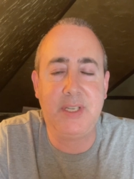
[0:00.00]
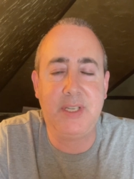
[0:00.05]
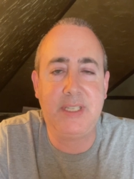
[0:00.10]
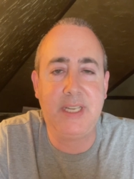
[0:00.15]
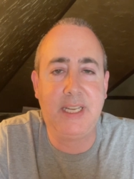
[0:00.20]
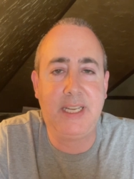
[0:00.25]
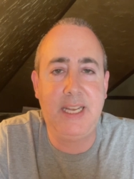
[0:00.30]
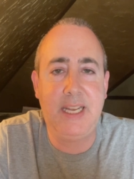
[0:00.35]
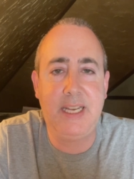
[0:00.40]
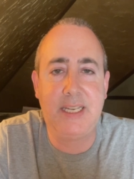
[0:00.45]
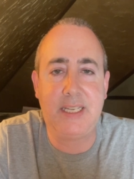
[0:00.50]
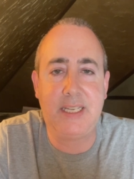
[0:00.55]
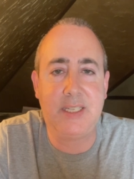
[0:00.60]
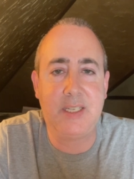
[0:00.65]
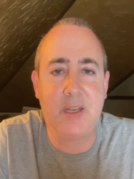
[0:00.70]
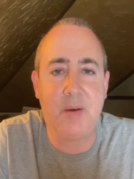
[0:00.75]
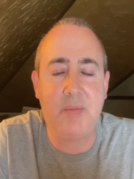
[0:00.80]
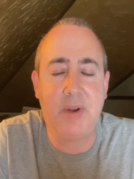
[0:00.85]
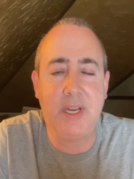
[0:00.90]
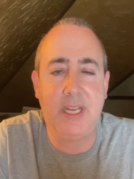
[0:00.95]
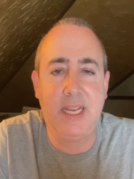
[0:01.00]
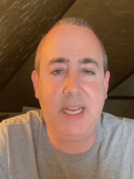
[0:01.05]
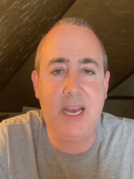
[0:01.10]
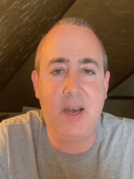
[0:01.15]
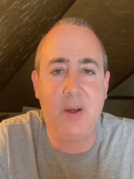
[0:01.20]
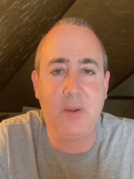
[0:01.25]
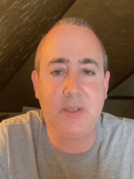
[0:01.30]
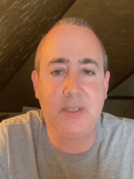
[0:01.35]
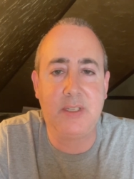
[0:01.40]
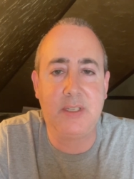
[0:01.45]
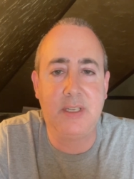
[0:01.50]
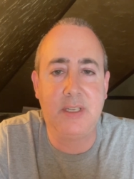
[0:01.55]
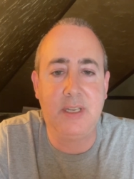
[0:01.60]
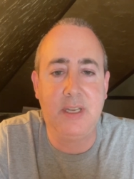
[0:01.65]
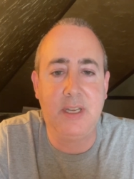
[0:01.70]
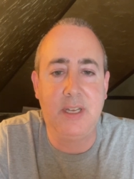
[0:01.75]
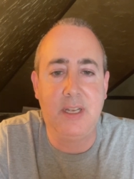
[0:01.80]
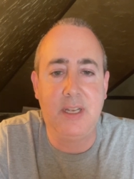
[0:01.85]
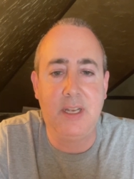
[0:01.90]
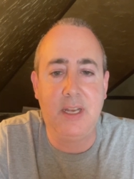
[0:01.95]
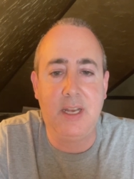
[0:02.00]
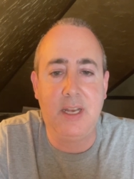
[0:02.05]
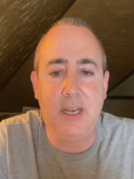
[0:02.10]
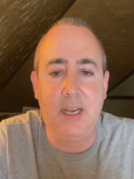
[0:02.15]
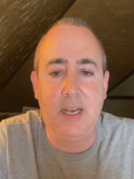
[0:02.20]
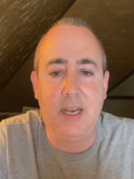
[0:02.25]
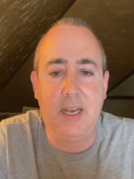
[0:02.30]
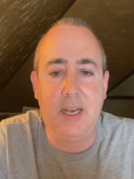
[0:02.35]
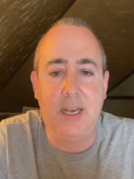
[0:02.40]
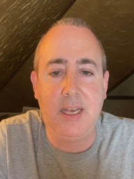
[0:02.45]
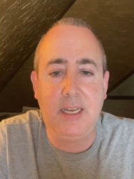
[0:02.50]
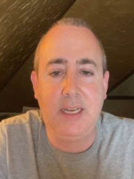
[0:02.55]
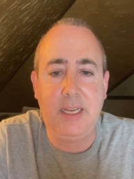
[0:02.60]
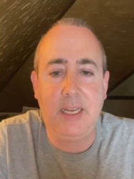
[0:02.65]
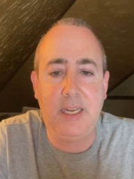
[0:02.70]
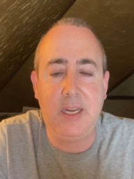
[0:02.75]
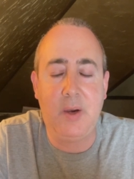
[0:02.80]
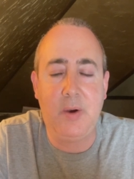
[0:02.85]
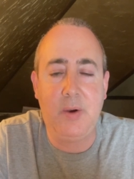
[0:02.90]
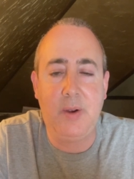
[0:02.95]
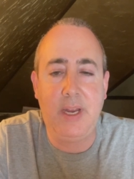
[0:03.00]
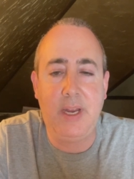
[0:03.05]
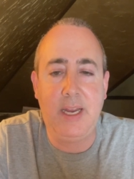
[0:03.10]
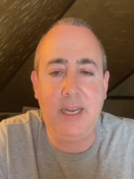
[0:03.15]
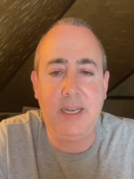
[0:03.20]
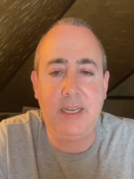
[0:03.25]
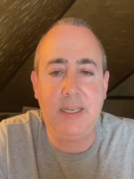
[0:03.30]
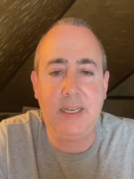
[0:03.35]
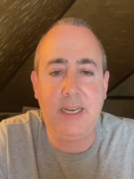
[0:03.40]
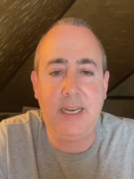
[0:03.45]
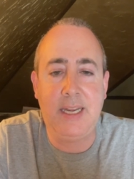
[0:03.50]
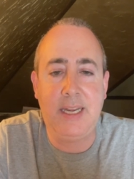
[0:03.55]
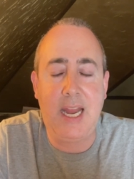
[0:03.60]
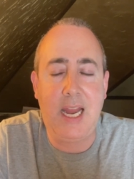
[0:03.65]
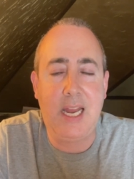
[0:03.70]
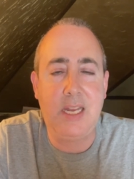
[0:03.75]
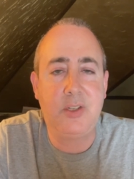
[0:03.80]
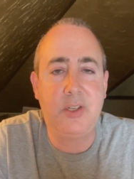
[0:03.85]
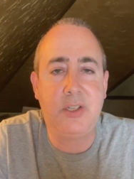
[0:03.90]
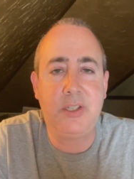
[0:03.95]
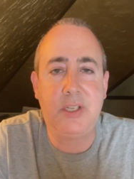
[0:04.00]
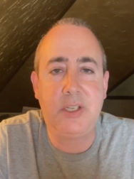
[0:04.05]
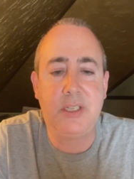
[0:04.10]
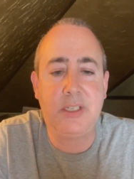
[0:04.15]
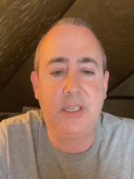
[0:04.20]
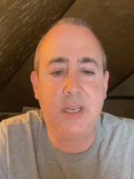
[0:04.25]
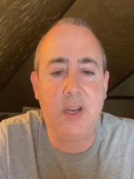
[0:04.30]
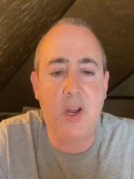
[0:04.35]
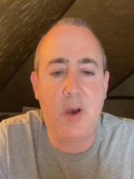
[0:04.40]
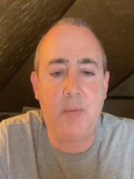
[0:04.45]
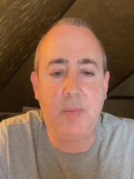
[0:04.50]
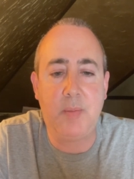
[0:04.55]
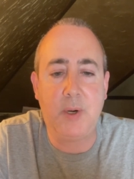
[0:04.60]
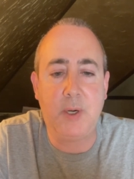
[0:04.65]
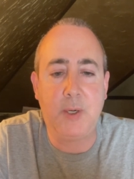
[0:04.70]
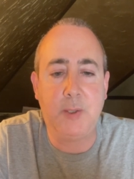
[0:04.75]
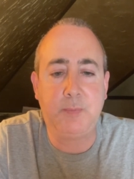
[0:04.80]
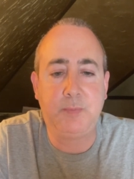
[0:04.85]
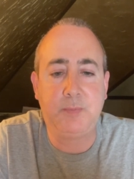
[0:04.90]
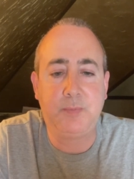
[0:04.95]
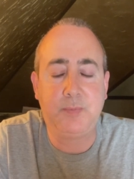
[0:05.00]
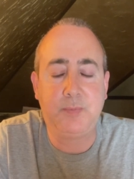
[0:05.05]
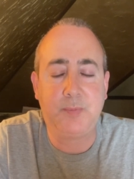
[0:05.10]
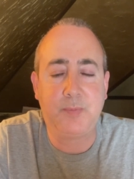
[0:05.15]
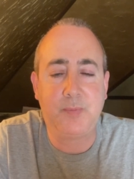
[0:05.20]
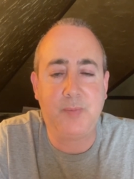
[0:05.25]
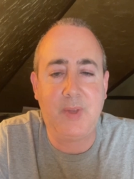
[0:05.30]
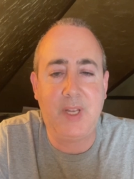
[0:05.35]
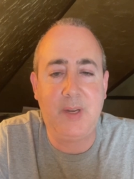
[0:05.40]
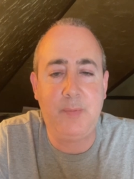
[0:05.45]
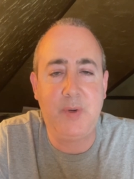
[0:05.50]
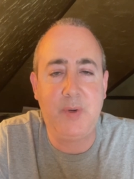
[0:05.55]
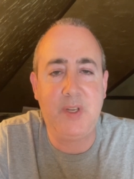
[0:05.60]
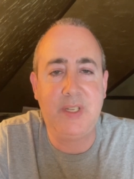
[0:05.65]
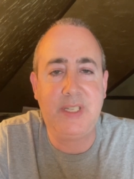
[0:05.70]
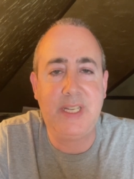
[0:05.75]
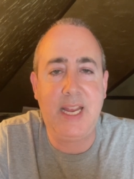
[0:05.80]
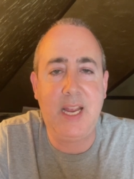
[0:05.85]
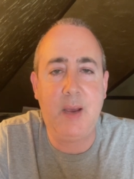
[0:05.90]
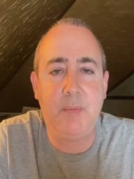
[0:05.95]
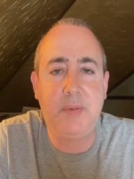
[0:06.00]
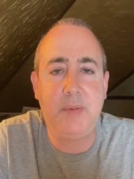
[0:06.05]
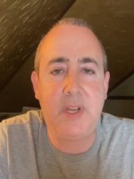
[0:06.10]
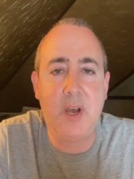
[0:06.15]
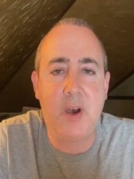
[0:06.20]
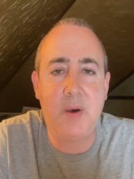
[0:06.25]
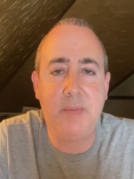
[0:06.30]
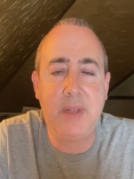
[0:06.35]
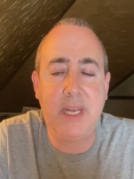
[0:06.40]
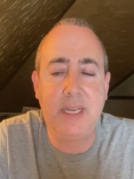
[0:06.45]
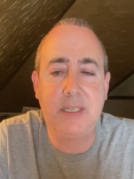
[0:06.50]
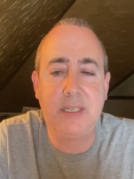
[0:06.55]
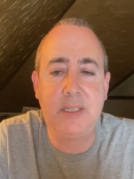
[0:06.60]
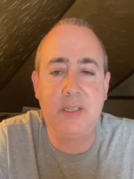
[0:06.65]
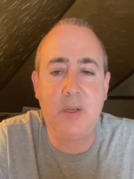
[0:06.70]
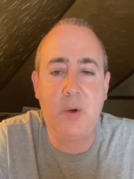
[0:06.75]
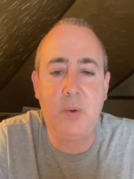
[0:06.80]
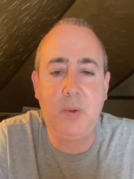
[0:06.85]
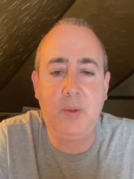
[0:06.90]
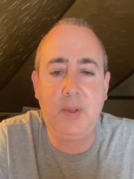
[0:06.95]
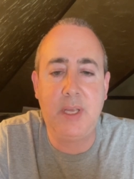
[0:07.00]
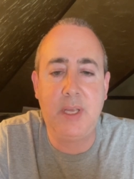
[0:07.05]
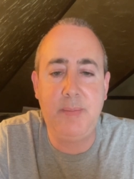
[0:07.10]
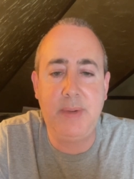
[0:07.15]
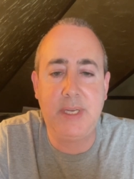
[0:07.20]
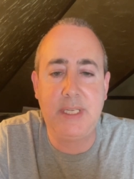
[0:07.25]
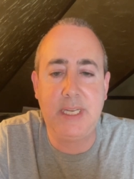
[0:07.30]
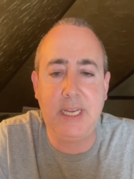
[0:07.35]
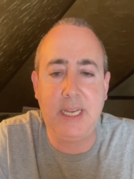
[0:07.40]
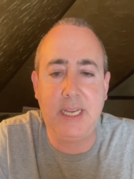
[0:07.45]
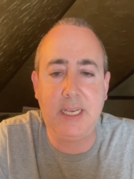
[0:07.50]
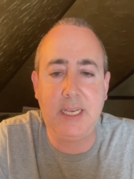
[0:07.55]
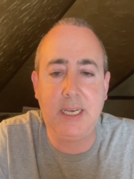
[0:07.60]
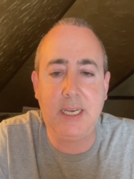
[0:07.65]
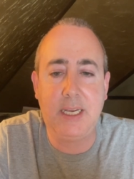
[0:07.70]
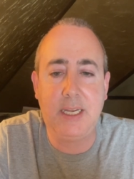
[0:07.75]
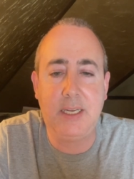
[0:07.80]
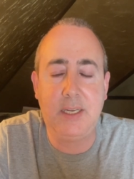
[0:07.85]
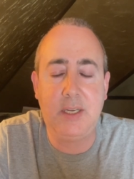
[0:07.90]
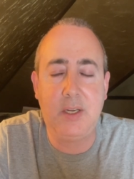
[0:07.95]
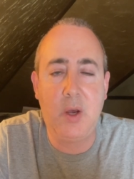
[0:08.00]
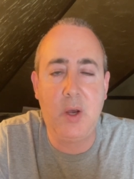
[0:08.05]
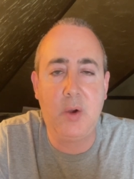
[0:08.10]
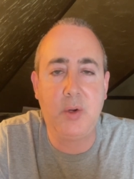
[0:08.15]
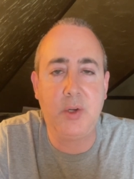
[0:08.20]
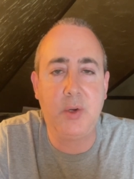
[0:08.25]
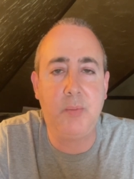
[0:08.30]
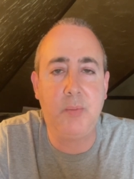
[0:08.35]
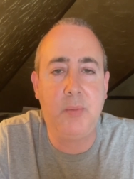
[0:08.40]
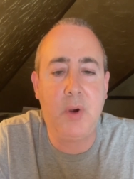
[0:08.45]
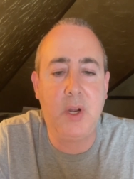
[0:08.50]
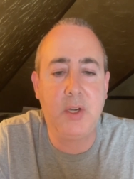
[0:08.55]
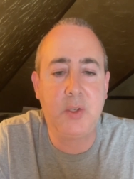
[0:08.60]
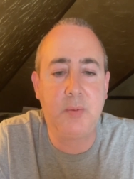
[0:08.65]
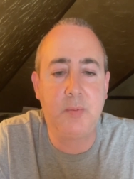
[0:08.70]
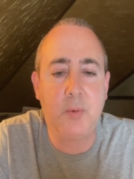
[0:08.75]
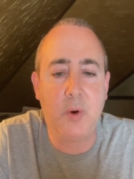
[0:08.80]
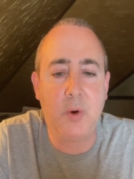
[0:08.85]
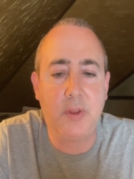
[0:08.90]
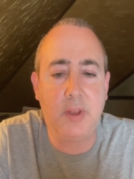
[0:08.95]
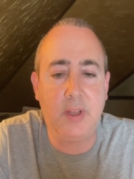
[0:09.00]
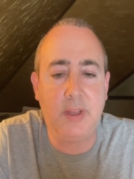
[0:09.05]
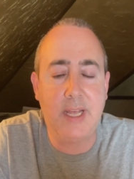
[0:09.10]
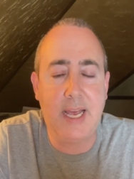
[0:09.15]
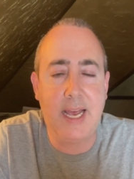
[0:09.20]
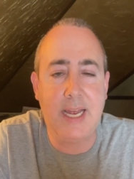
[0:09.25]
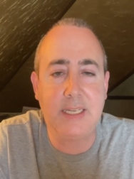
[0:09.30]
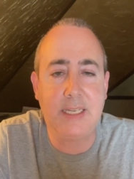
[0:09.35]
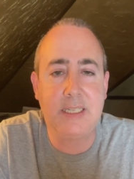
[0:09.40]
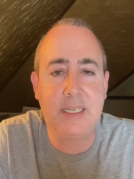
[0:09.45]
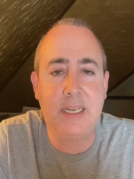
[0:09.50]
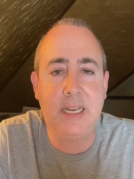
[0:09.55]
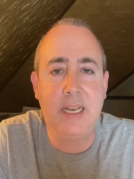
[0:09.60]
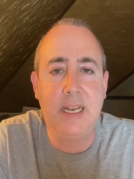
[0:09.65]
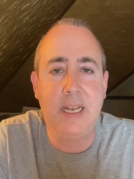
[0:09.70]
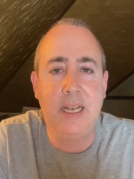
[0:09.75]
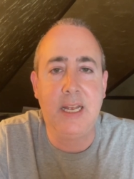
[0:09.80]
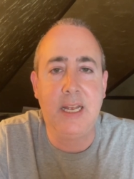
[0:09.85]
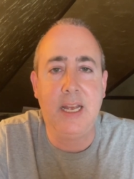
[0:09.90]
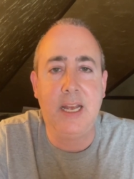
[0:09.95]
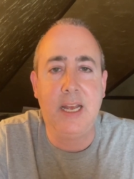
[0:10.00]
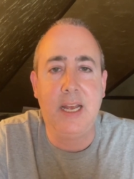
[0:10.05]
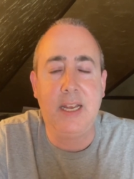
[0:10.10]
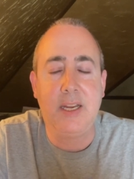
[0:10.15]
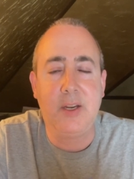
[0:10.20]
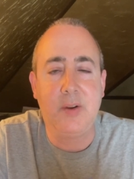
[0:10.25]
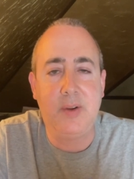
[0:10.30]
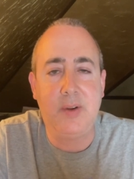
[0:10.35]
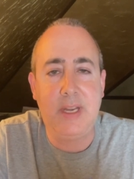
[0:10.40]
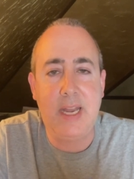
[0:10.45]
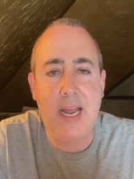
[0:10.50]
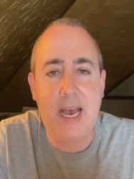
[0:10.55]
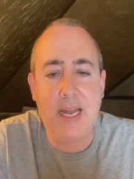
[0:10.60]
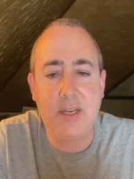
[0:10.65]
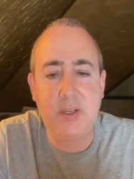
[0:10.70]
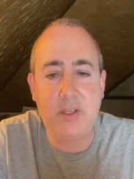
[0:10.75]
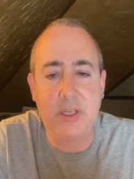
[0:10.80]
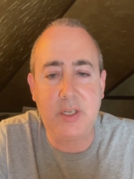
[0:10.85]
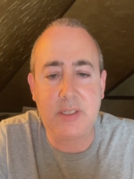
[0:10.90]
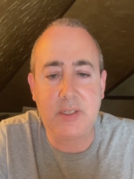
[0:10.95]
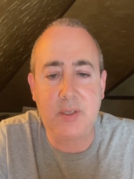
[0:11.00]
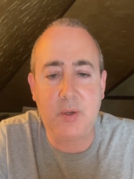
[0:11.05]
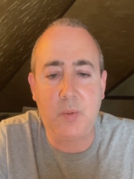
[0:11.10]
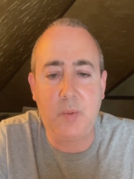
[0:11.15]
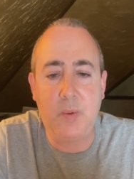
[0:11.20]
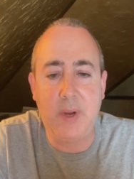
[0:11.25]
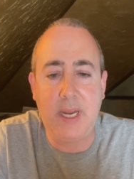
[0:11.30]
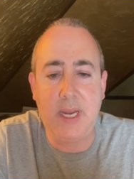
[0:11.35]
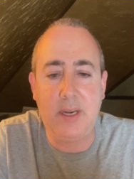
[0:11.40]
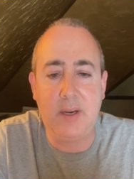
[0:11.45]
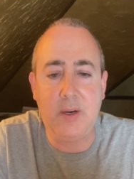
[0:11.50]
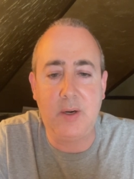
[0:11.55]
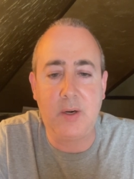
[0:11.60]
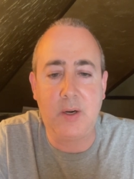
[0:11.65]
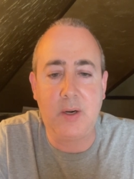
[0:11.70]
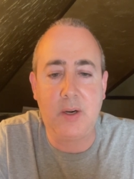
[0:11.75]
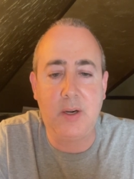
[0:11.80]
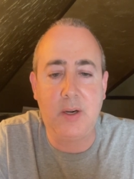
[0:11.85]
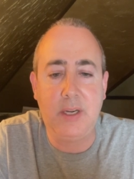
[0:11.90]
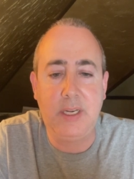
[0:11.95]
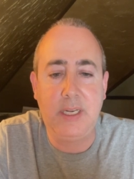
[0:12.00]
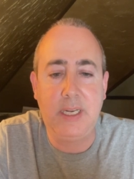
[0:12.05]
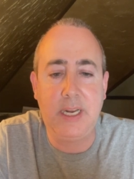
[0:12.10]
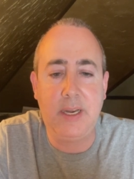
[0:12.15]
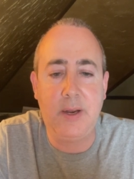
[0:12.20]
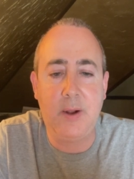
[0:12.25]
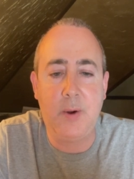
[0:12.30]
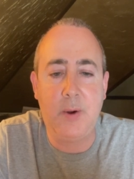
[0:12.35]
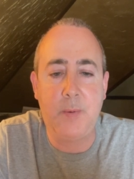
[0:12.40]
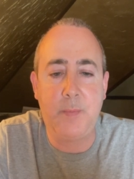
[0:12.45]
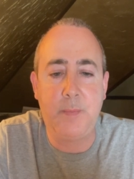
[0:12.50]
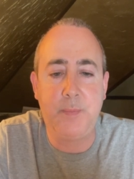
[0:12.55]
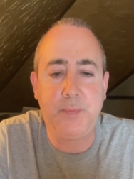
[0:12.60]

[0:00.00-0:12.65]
a kid to somebody else, you know. And age is just a number. When you say I'm dumb, that's so limiting. No, you're much more than that. You're not just a waiter, you know.